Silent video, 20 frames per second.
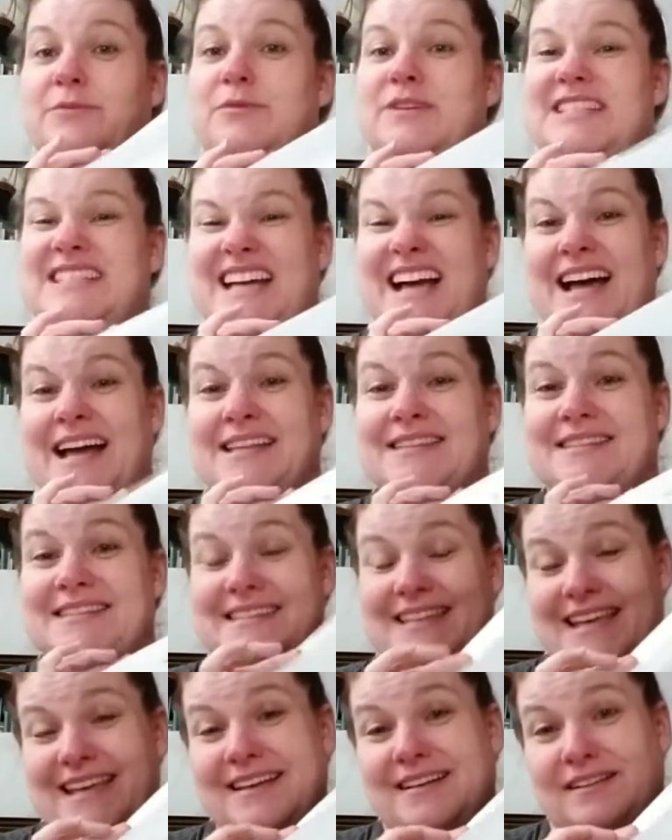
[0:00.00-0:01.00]
was on
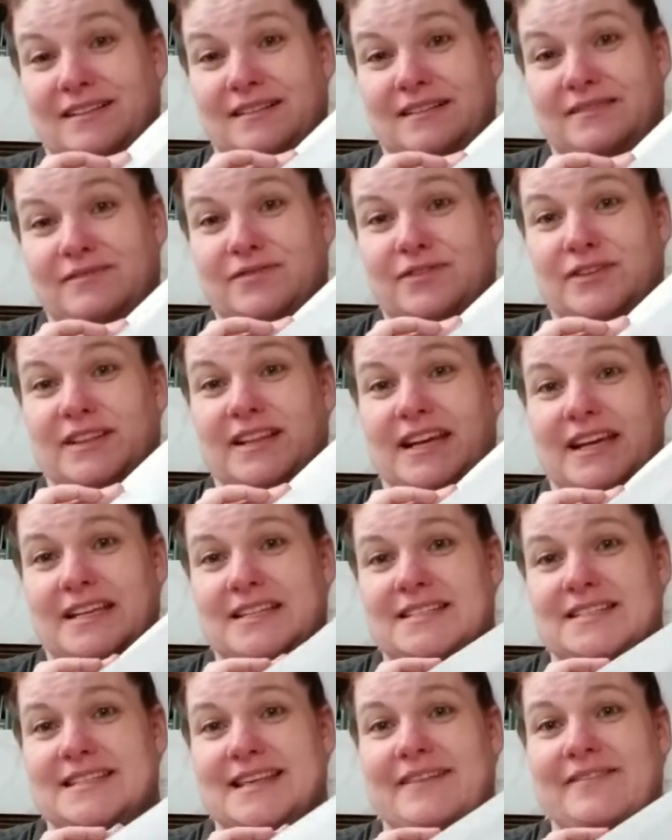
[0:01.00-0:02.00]
sale for like
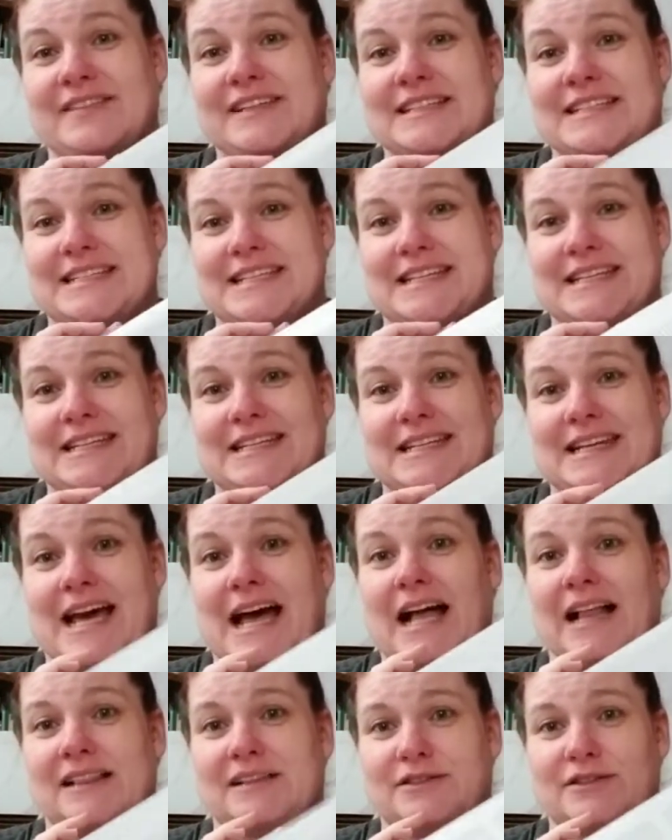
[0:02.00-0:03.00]

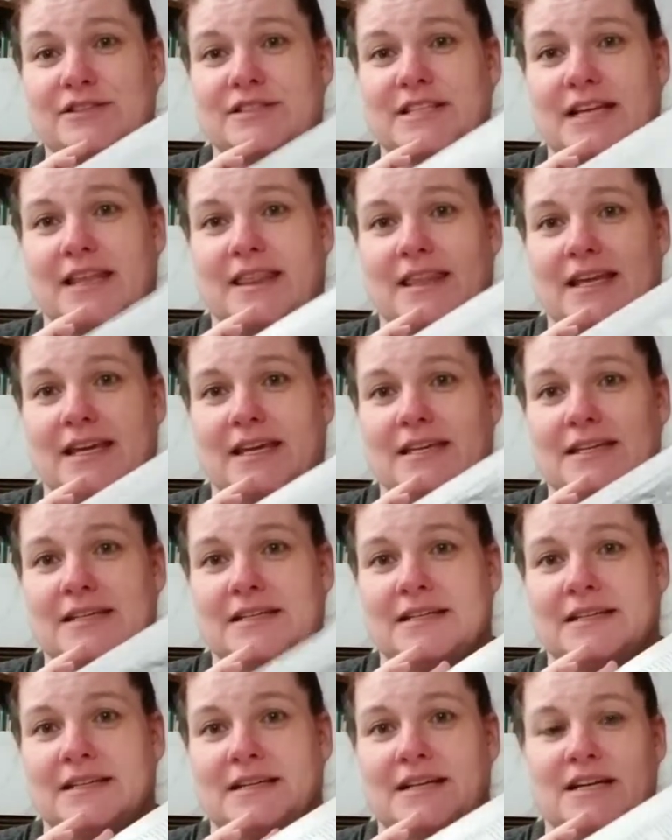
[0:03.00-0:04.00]
$17, I think.
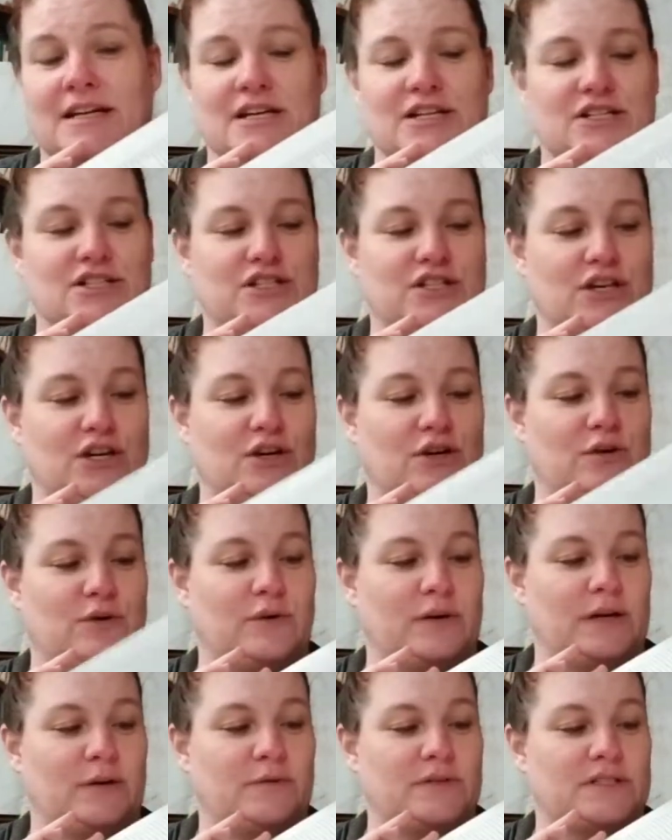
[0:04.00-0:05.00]
So
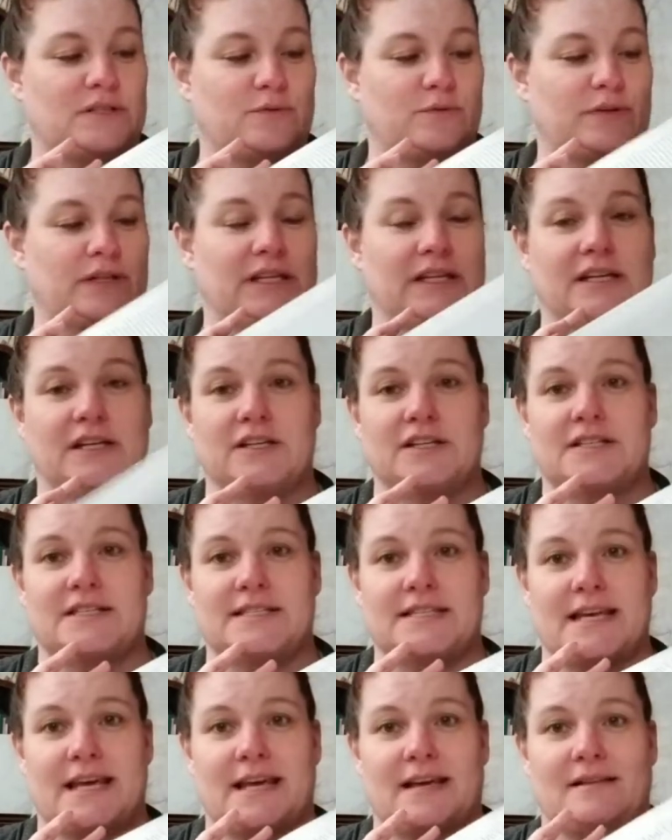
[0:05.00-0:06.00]
it was a really good
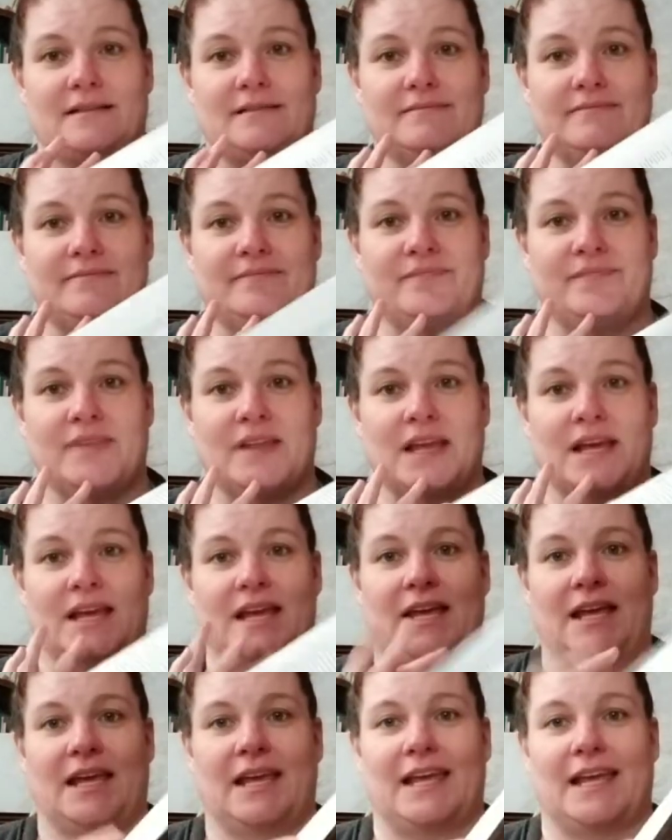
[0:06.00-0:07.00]
sale.
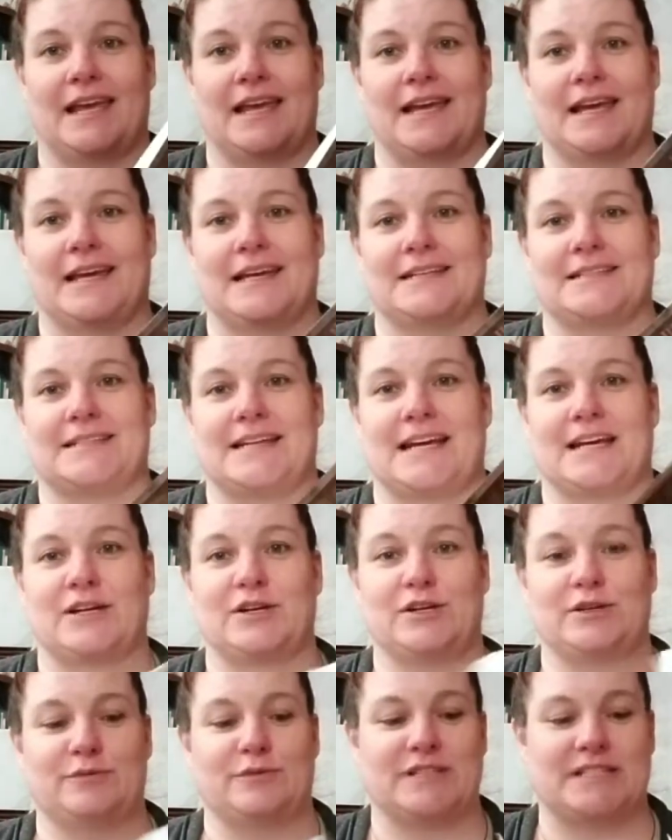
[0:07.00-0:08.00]
And I
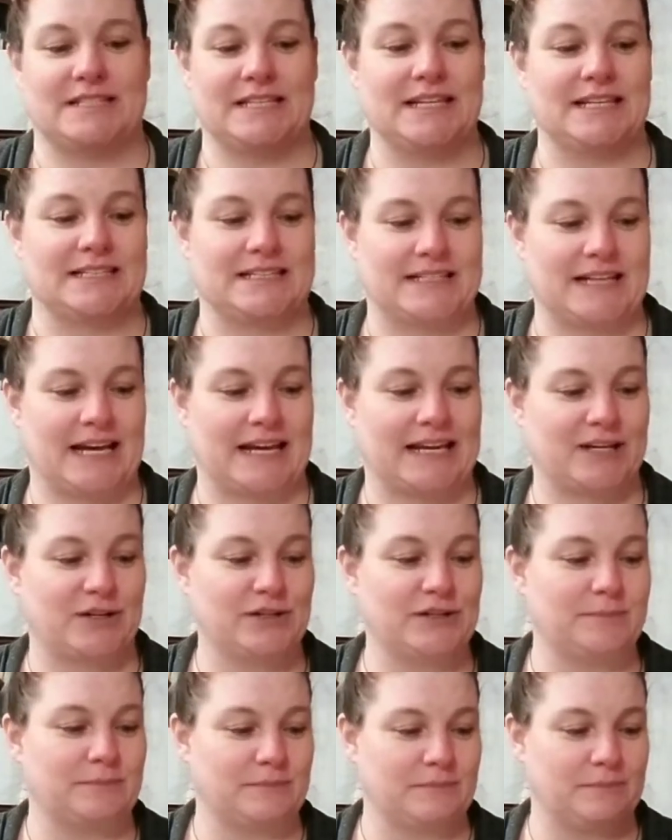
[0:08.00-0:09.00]
couldn't resist. I
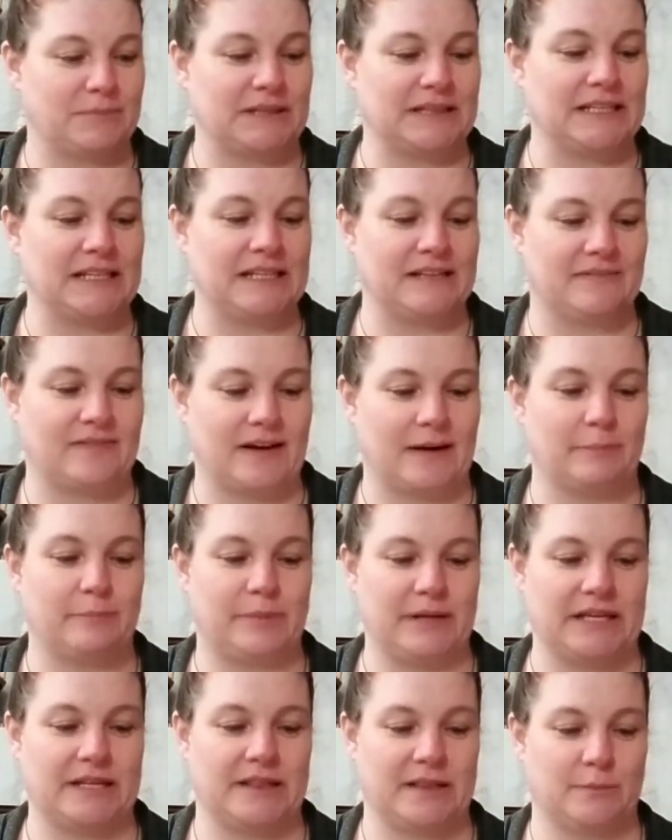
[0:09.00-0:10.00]
couldn't believe how
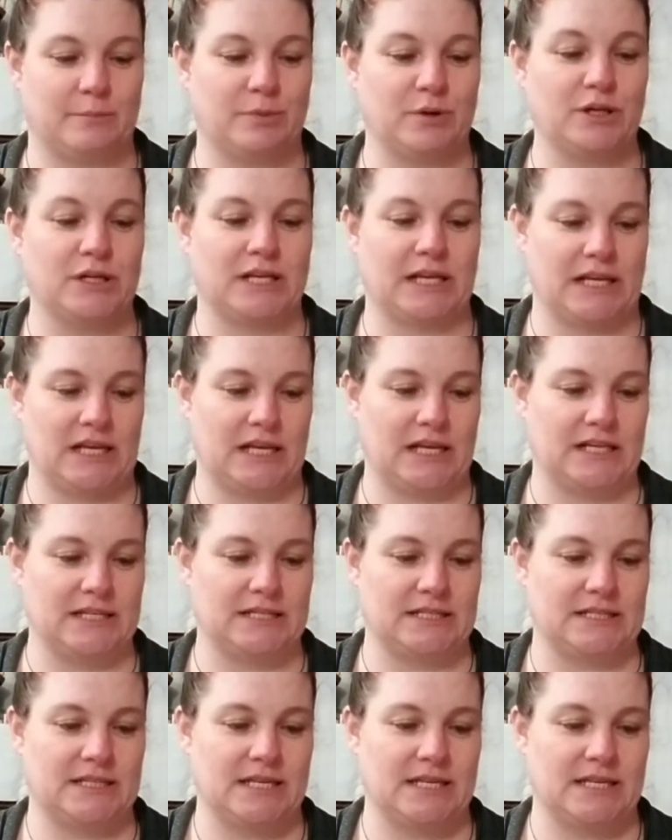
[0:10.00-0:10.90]
big the book is